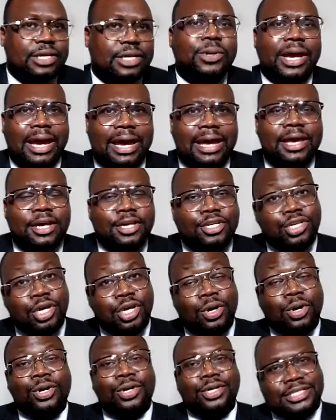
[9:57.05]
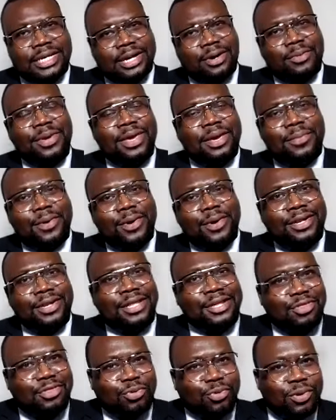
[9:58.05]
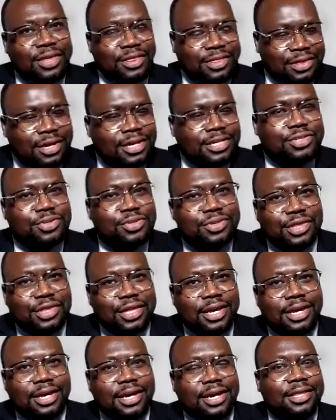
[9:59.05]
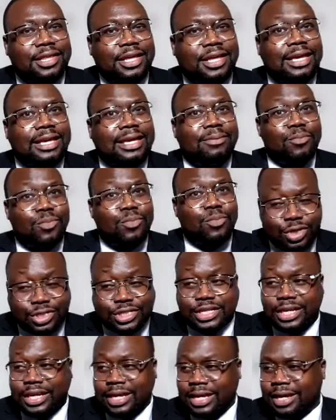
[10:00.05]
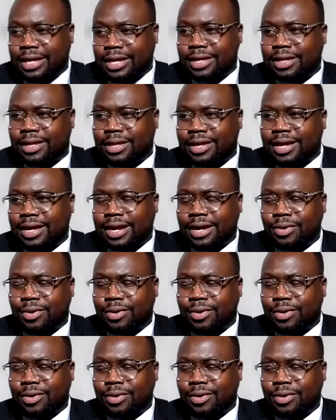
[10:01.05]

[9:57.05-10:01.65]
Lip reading: Okay, so tell me about the three things you think are the most key,